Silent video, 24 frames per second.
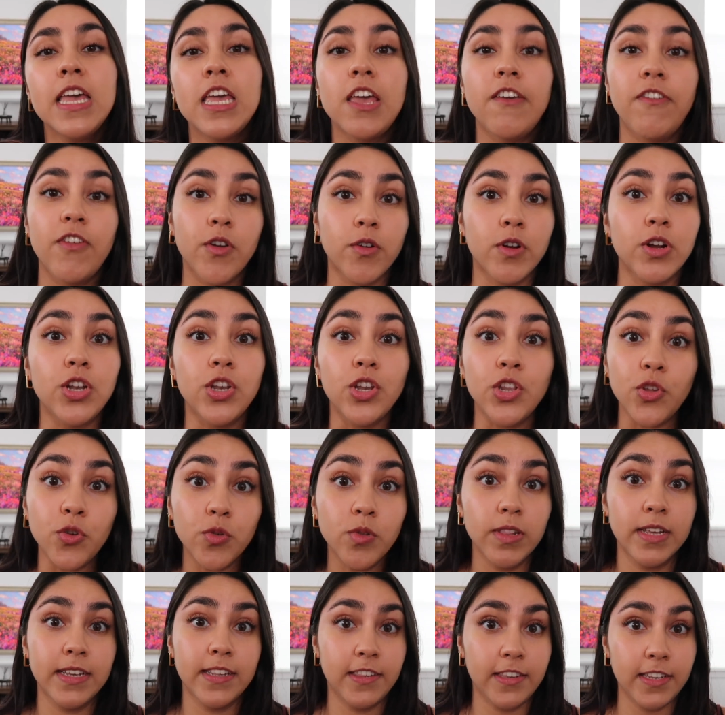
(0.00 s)
if you're a new
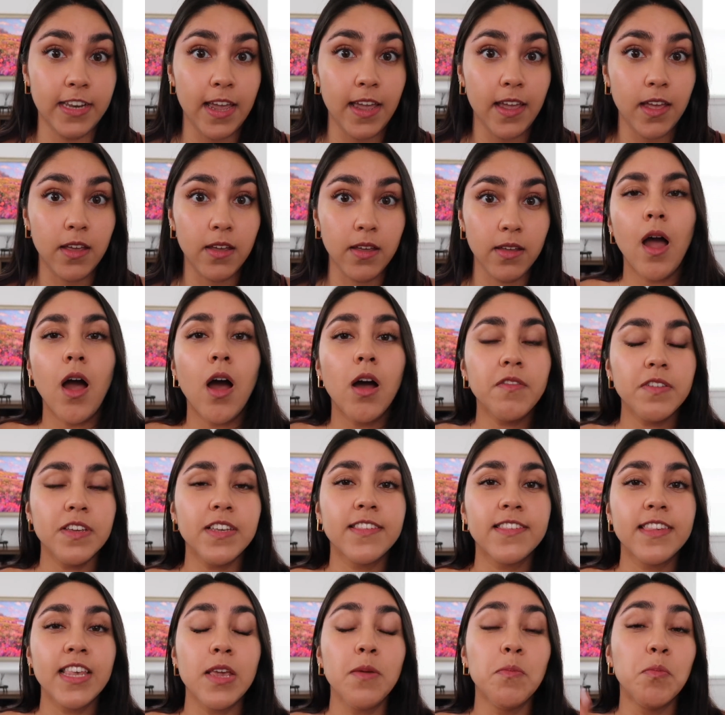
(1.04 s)
listing.
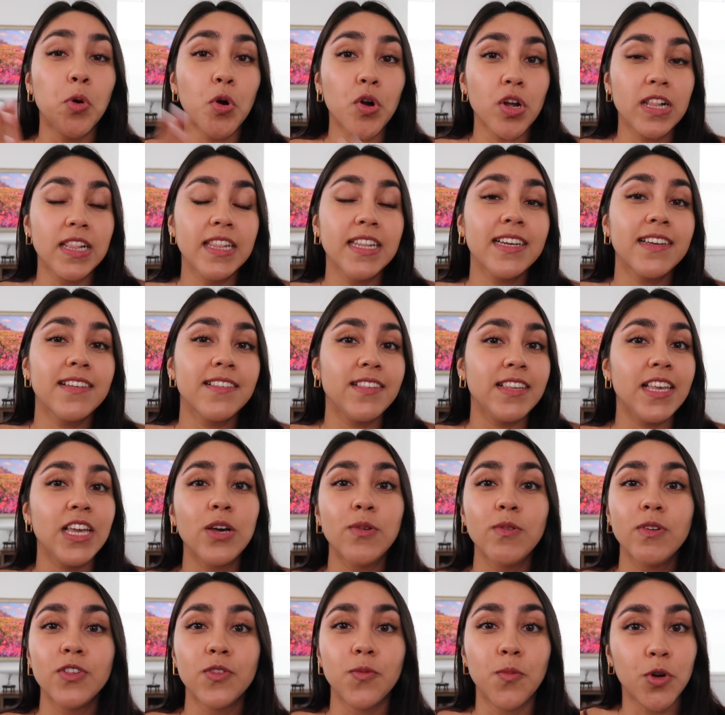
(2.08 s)
Obviously, more clicks
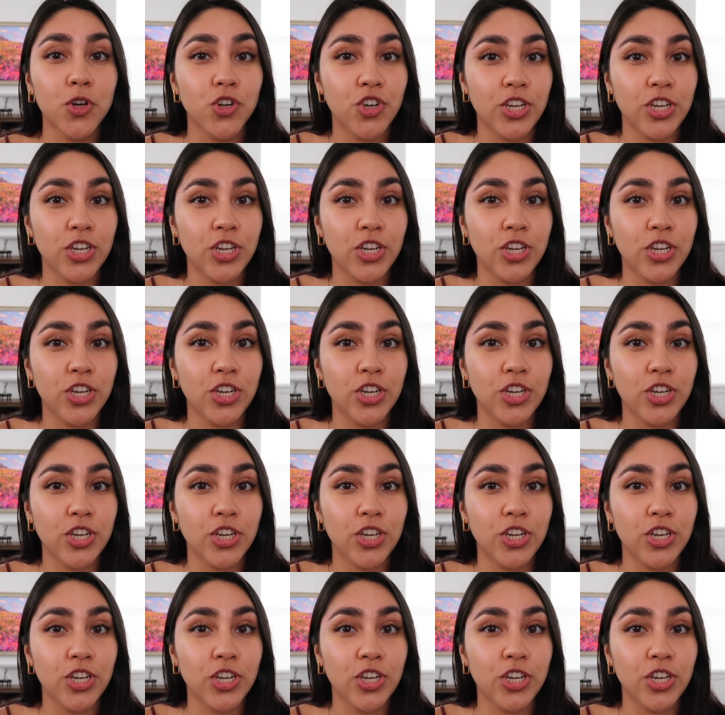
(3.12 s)
equals more